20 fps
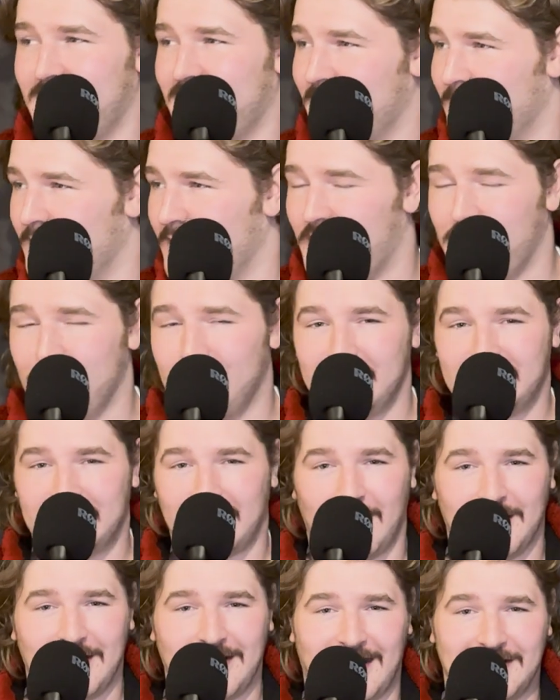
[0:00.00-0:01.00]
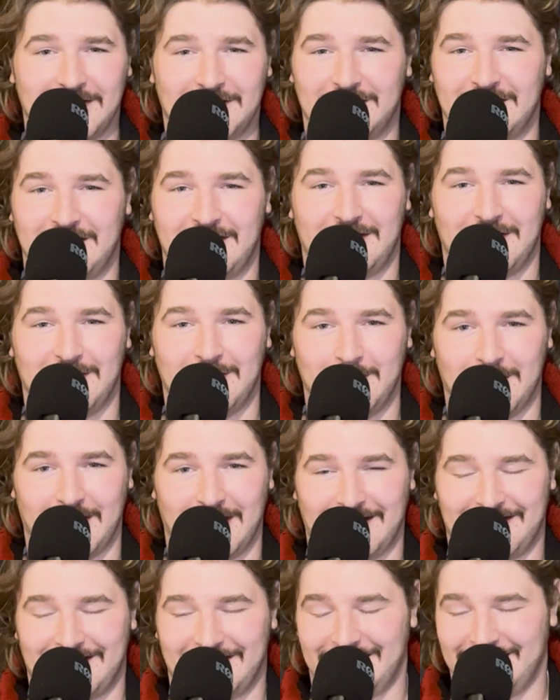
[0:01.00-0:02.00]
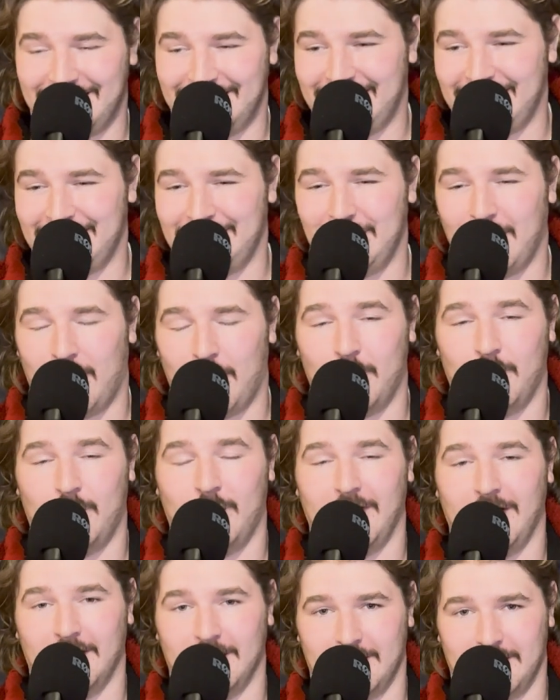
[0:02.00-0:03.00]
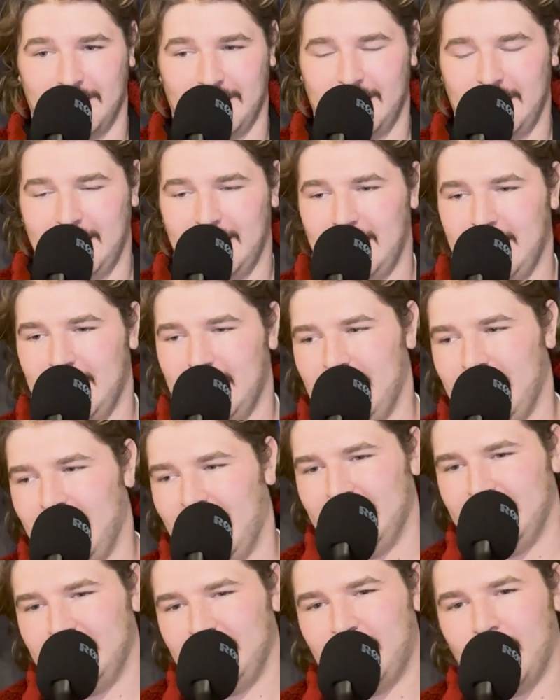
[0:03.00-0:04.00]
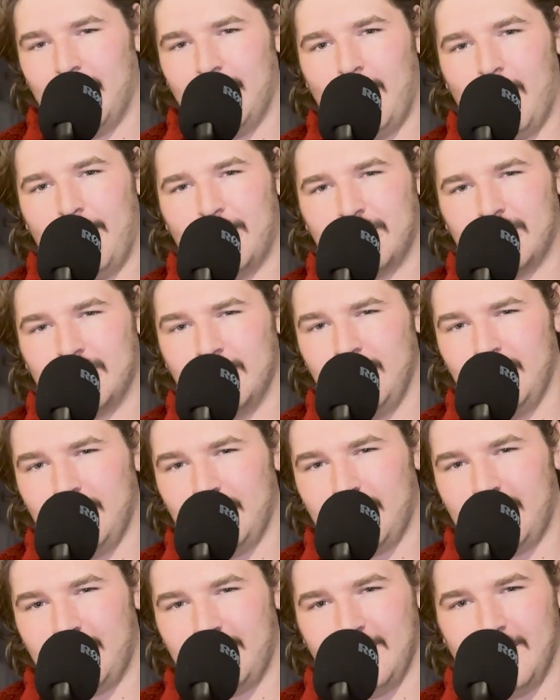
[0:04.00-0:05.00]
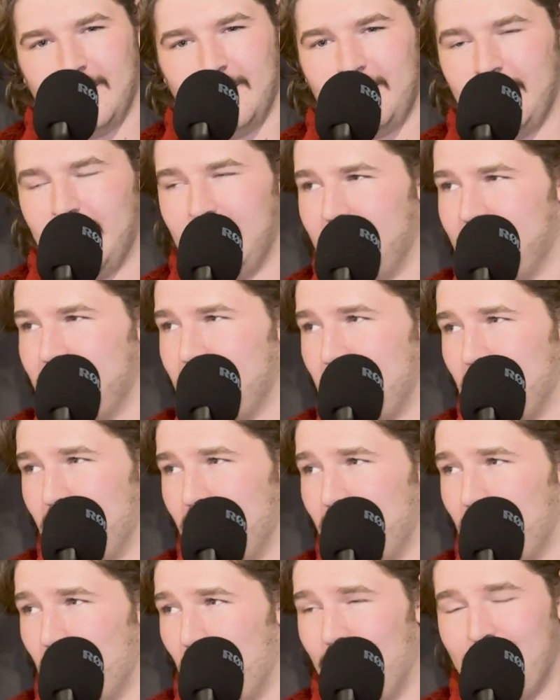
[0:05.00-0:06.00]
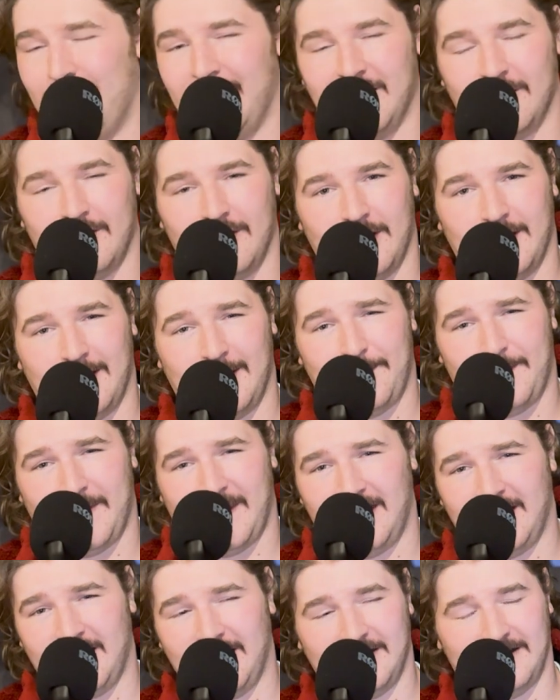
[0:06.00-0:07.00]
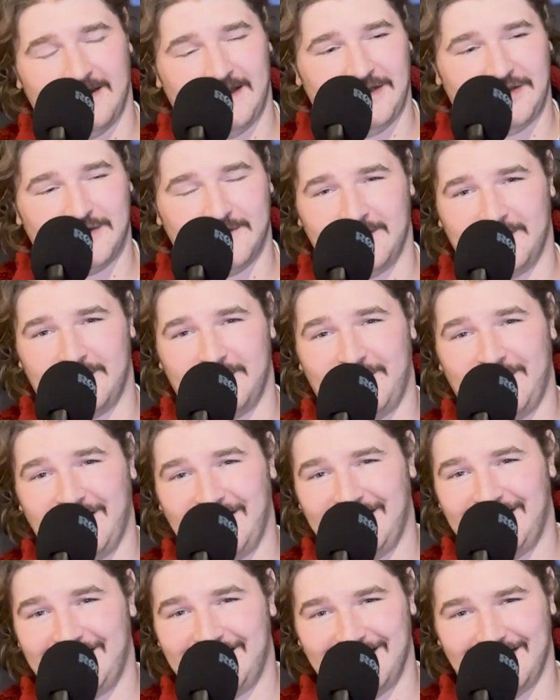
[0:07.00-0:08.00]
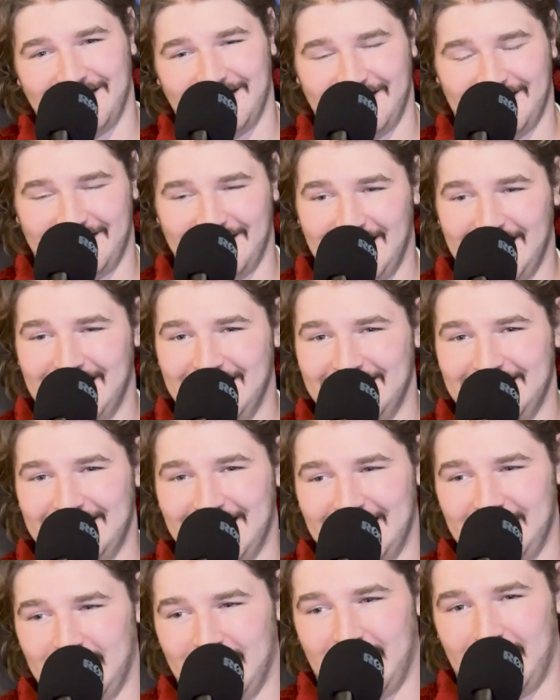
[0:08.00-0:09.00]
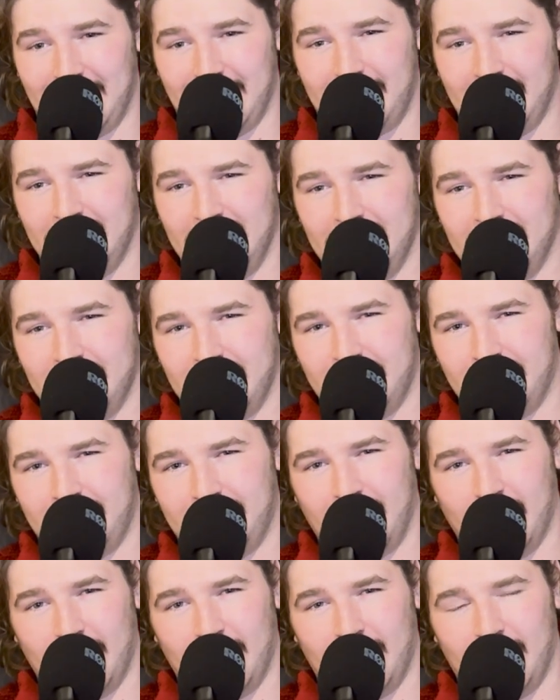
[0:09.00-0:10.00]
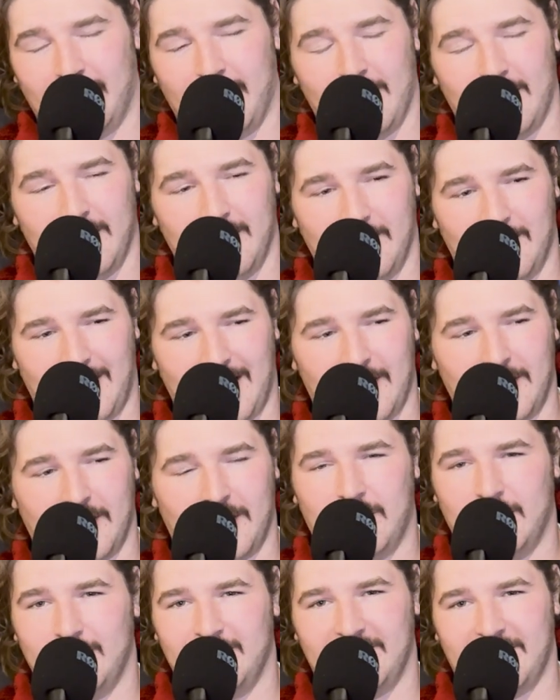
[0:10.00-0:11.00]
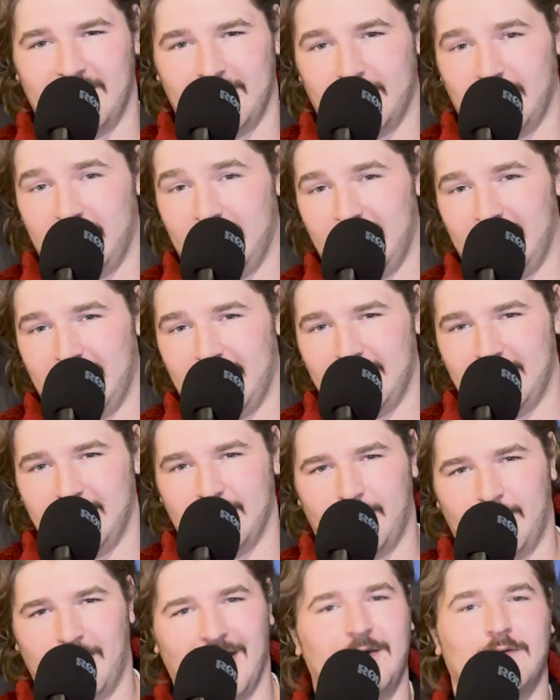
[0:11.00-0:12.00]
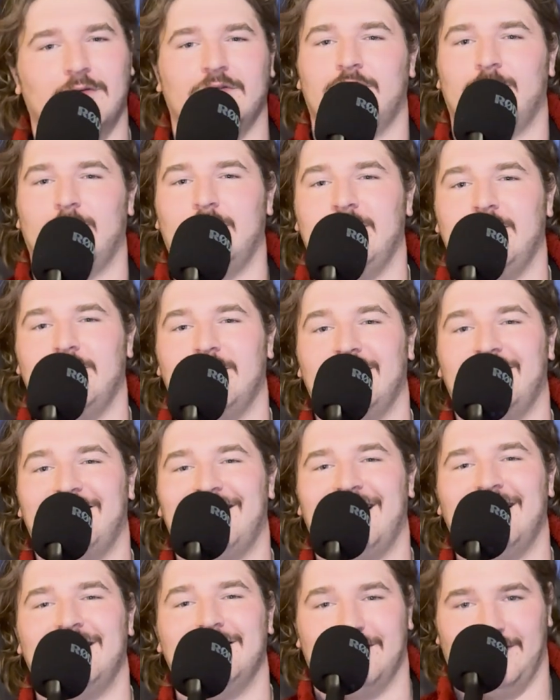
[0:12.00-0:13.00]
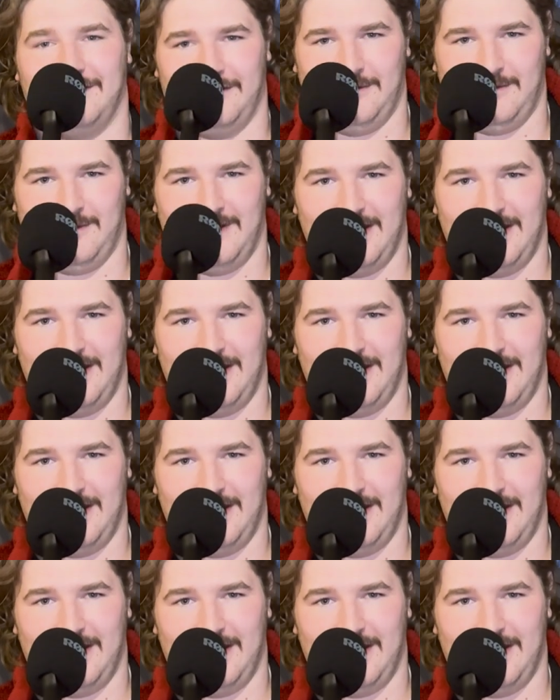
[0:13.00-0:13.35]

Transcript: humans can't actually do this. This is not real. And you've got more proof that women are eating each other's feces than you have for the man that comes every year that your parents wouldn't even tell you